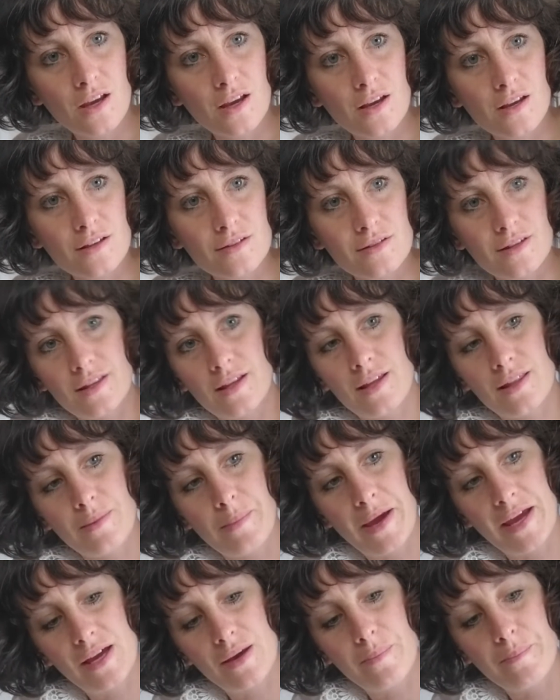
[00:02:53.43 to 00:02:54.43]
So they're the
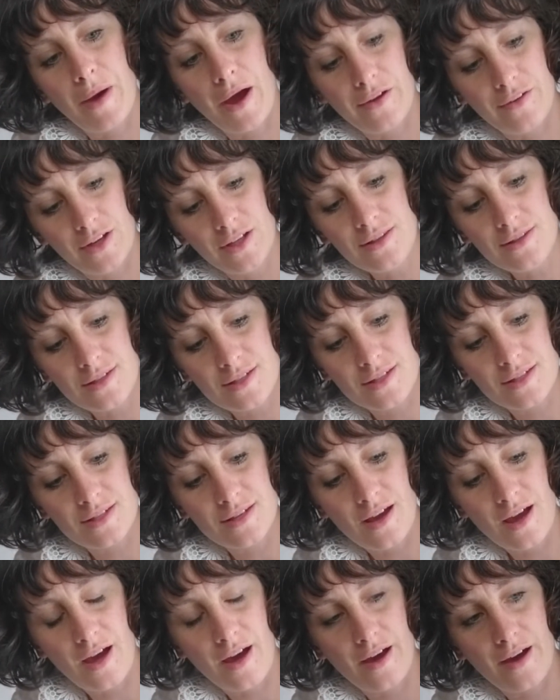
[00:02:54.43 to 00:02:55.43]
main components.
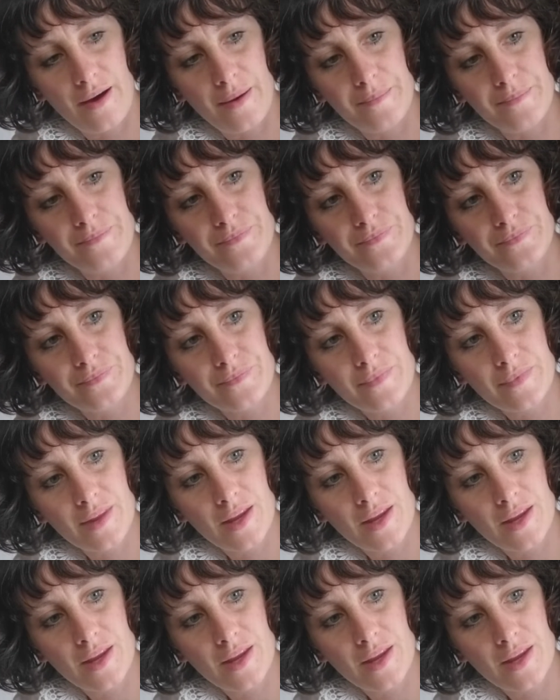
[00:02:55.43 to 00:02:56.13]
And